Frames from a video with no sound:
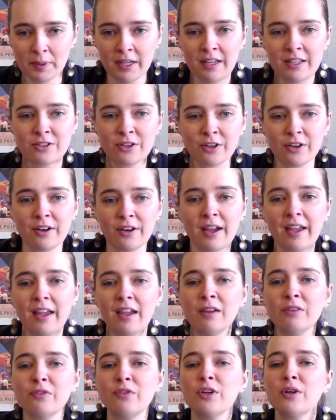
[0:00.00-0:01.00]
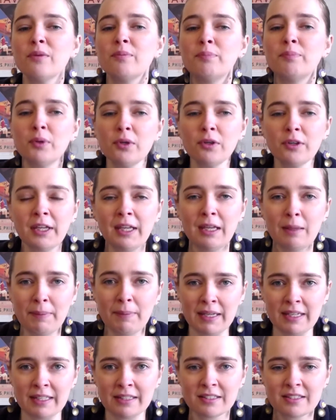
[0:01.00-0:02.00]
So if your
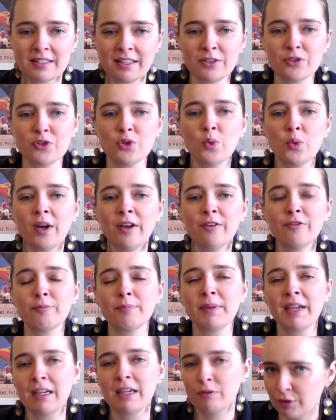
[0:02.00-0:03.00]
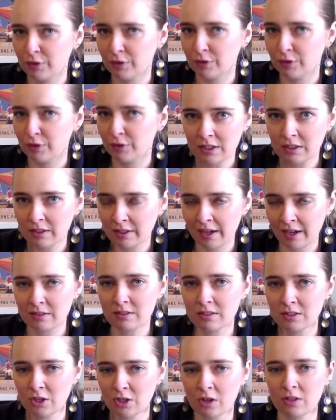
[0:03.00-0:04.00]
bookkeeping says you have made
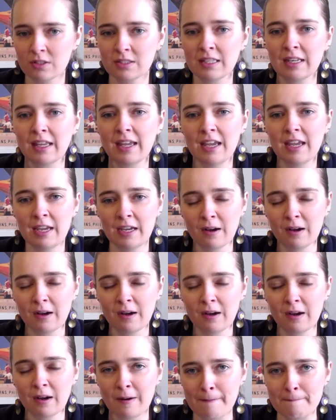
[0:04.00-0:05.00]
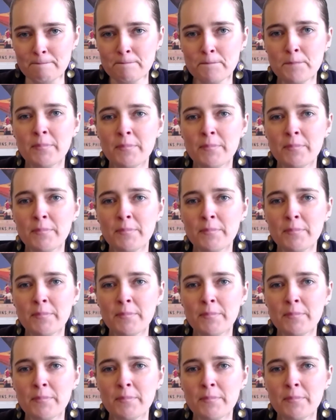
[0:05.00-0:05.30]
$50,000 in income,